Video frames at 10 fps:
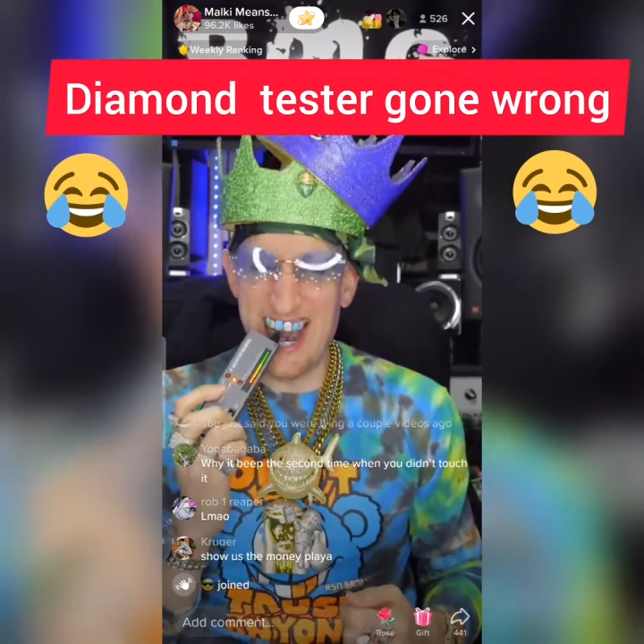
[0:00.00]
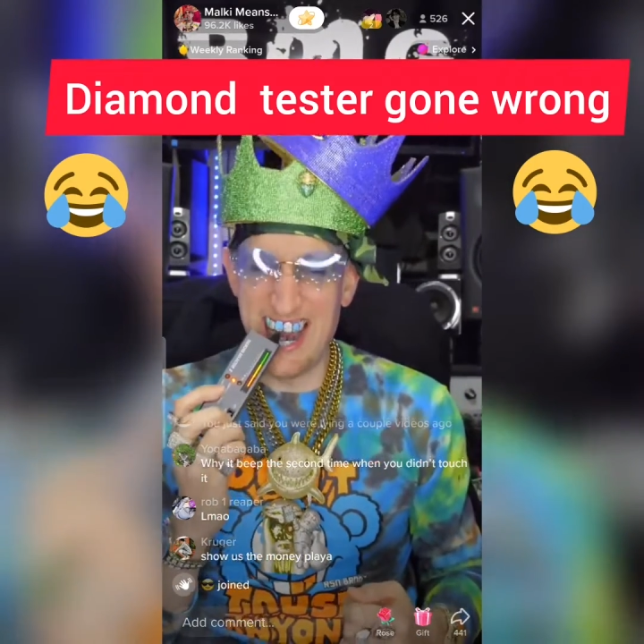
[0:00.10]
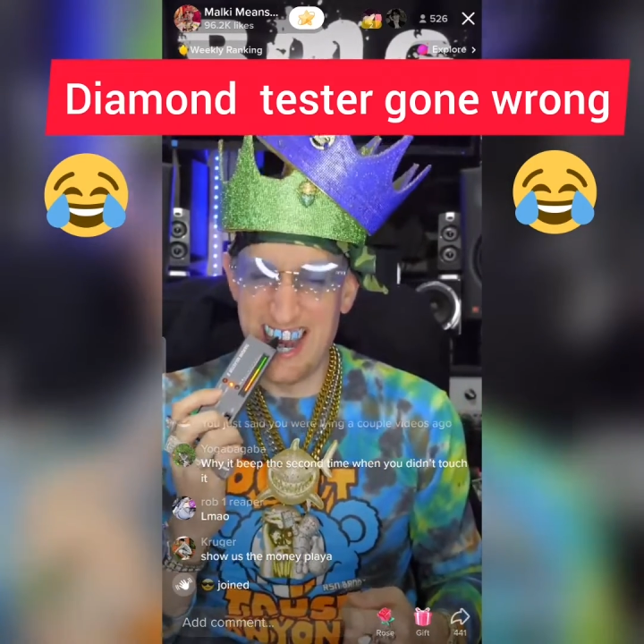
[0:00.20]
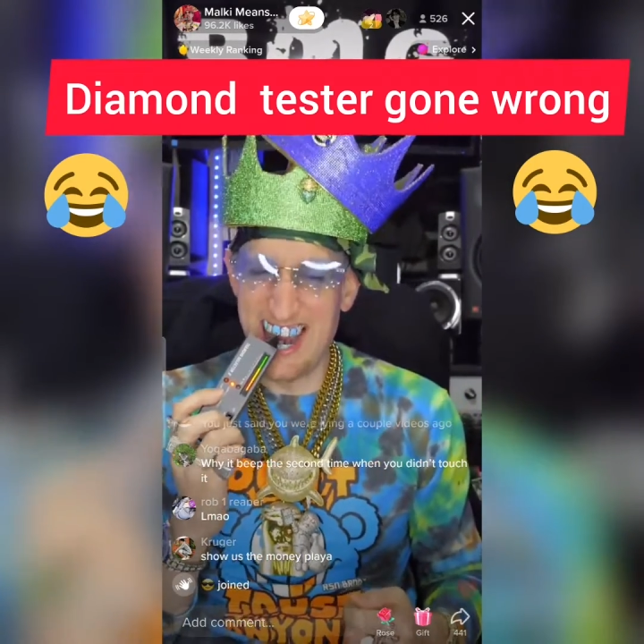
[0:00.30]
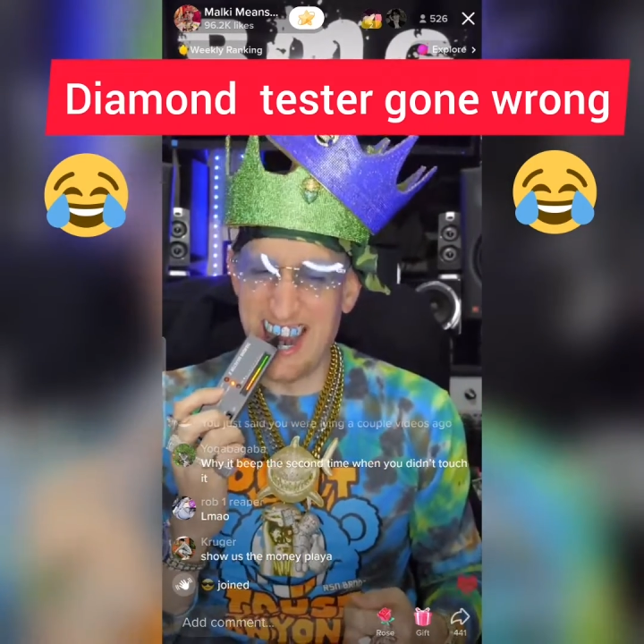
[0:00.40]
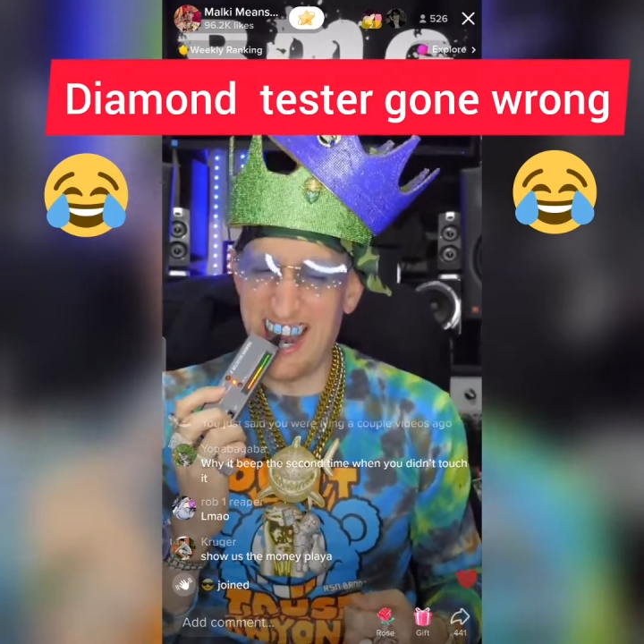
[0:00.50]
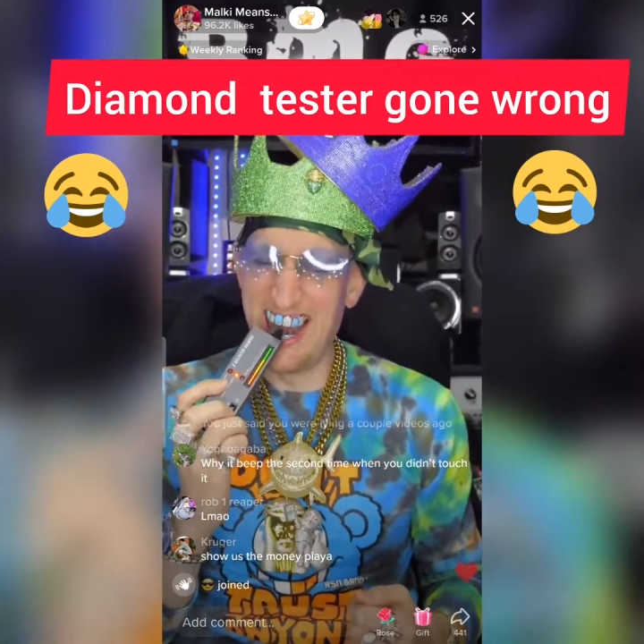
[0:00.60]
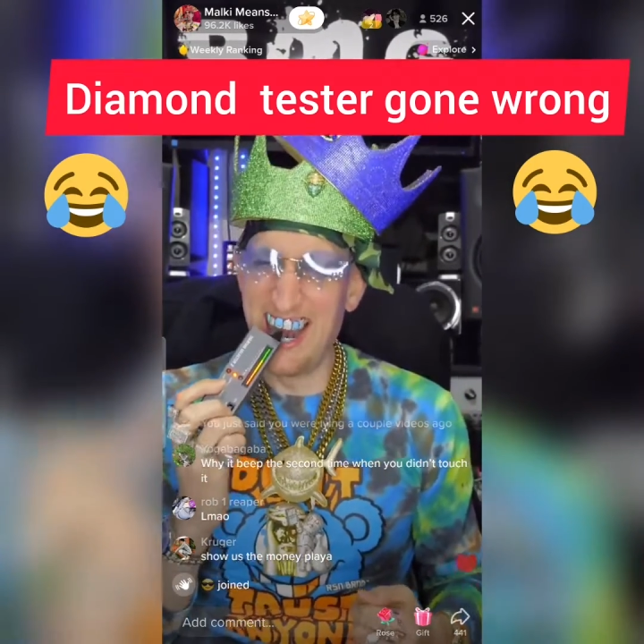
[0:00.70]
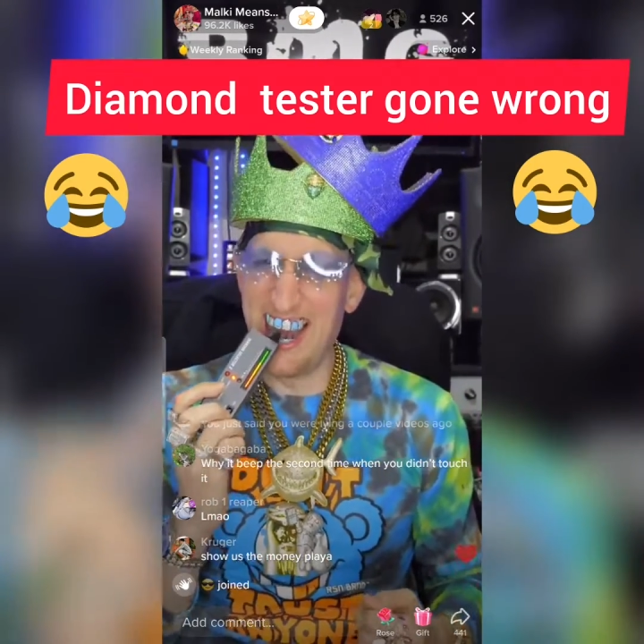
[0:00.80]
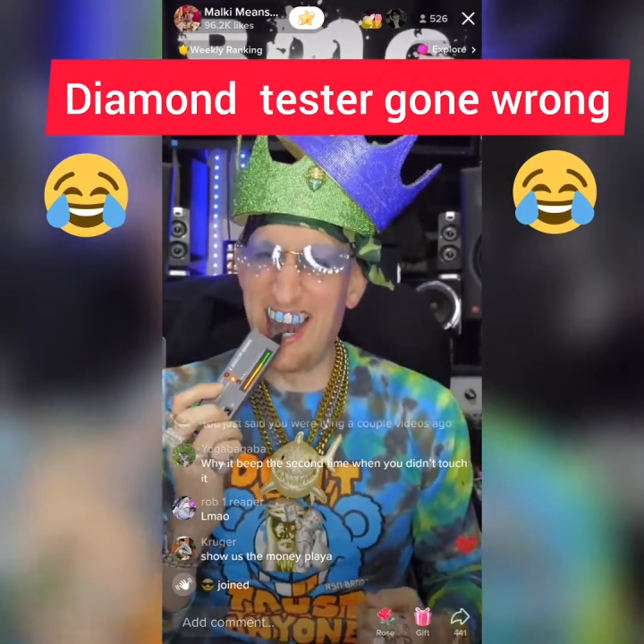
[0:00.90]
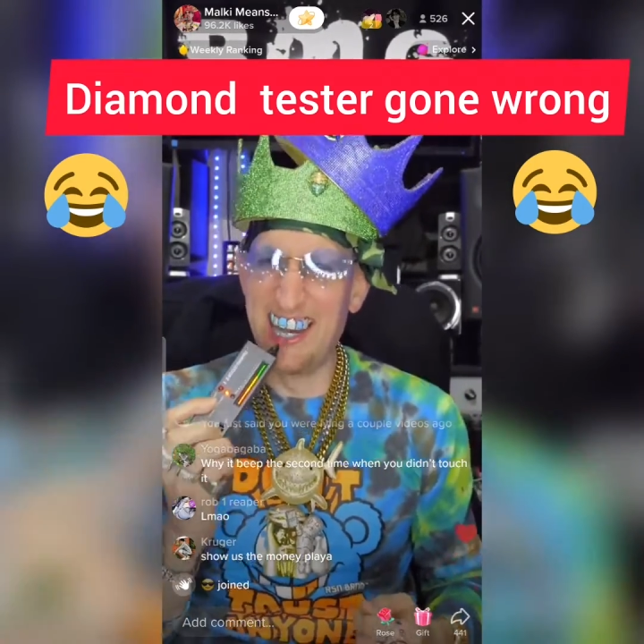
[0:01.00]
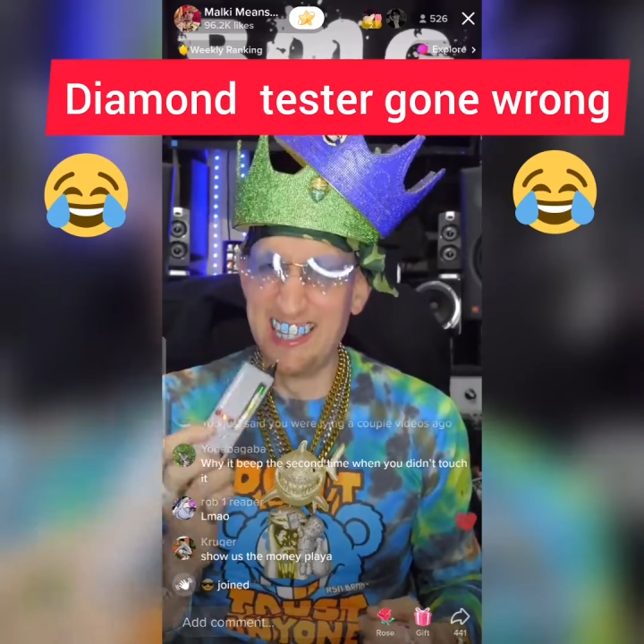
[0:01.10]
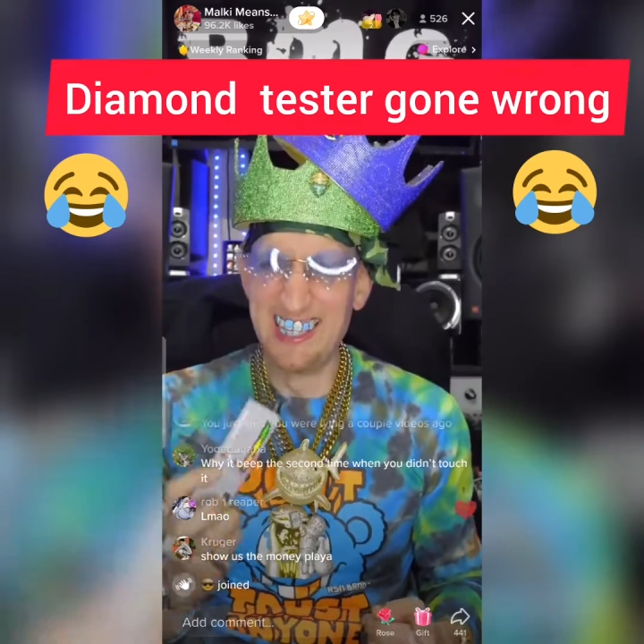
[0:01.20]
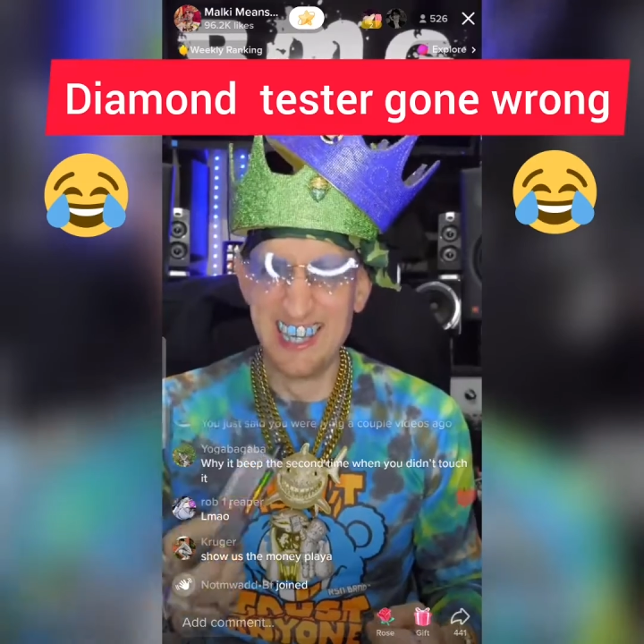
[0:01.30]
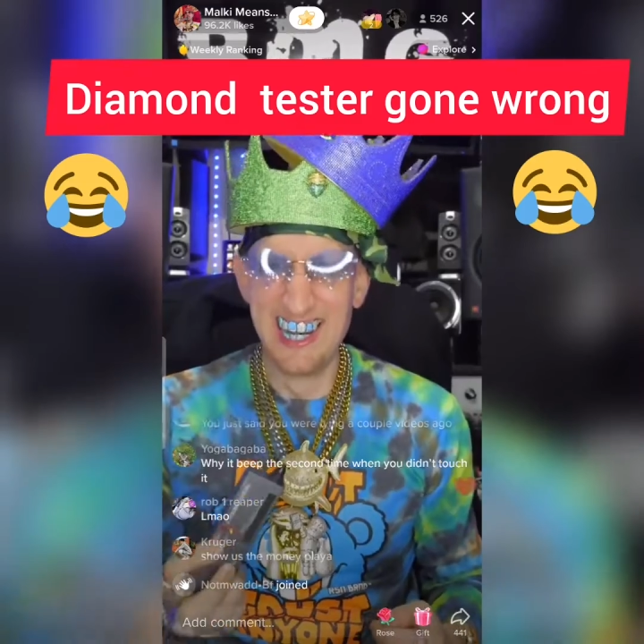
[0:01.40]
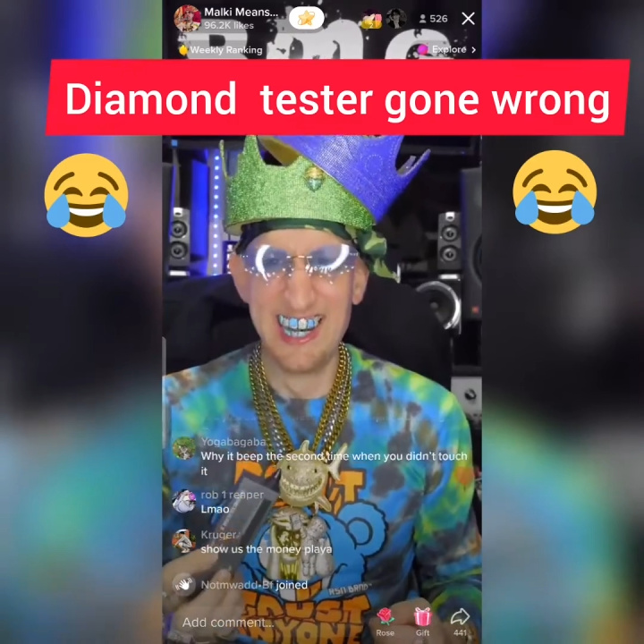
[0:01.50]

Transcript: Ah, ah,